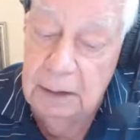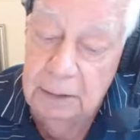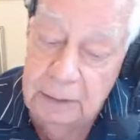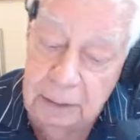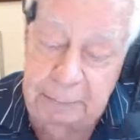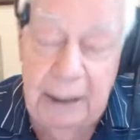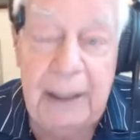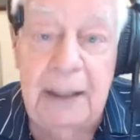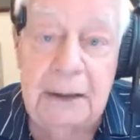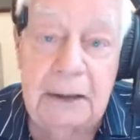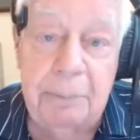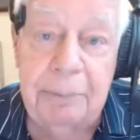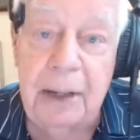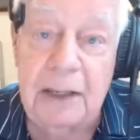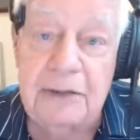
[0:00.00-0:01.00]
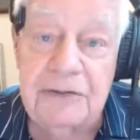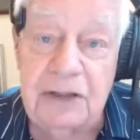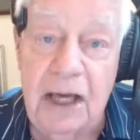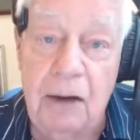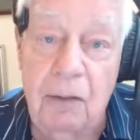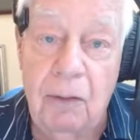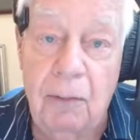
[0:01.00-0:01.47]
they're paying the price
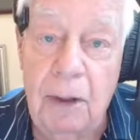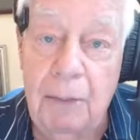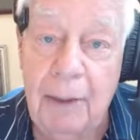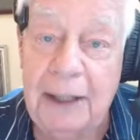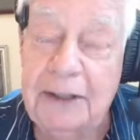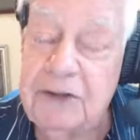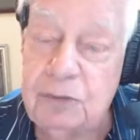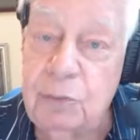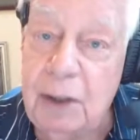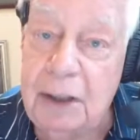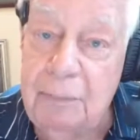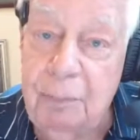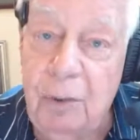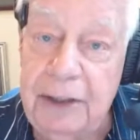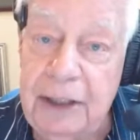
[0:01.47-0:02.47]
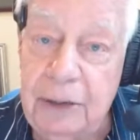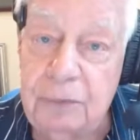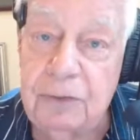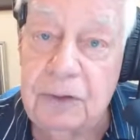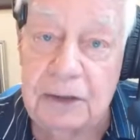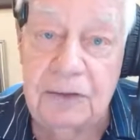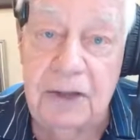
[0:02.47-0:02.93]
now. I just want to point out
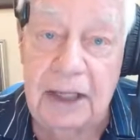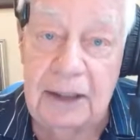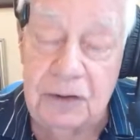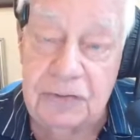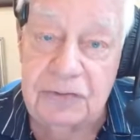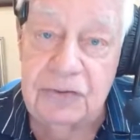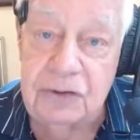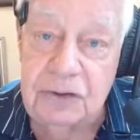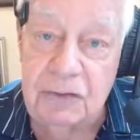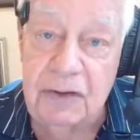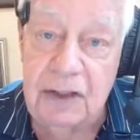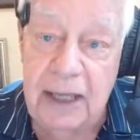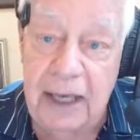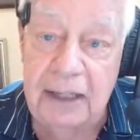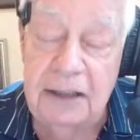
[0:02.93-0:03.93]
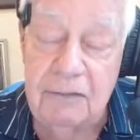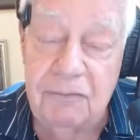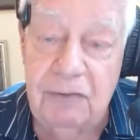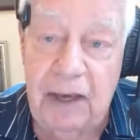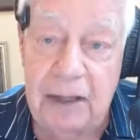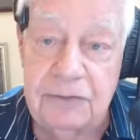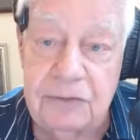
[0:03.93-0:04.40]
that they listen to the
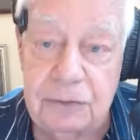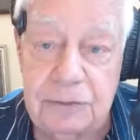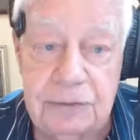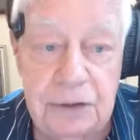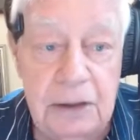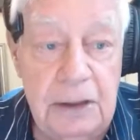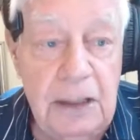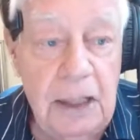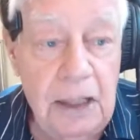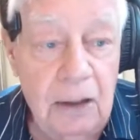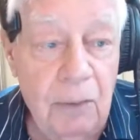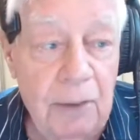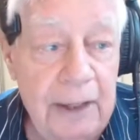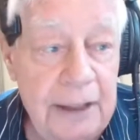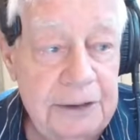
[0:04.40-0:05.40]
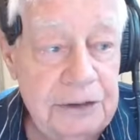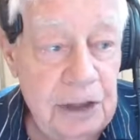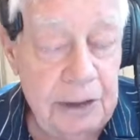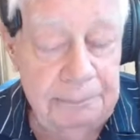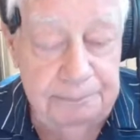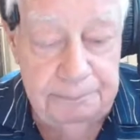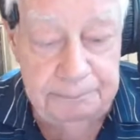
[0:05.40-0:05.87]
anti-vaxxers. Go ahead, John.